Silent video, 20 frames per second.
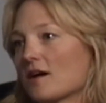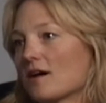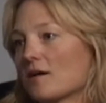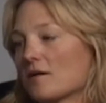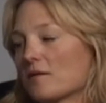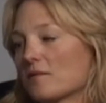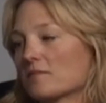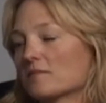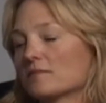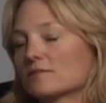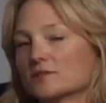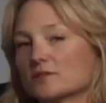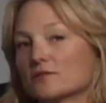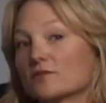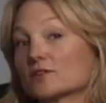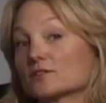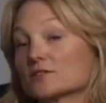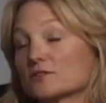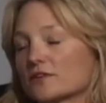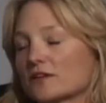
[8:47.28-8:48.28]
right. um,
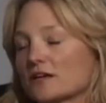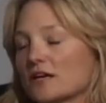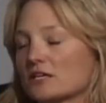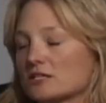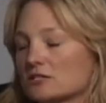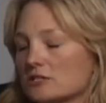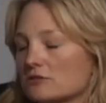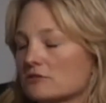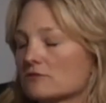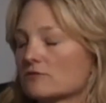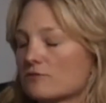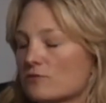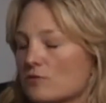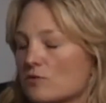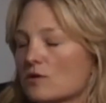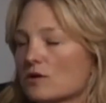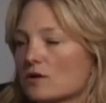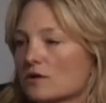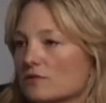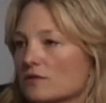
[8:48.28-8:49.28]
diversification
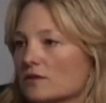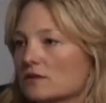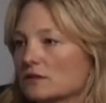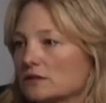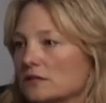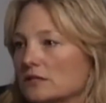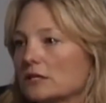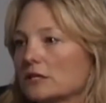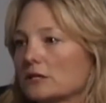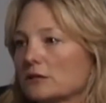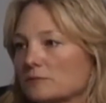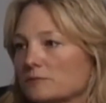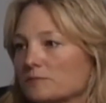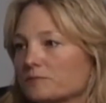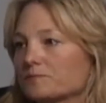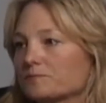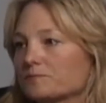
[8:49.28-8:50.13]
for the LANERR.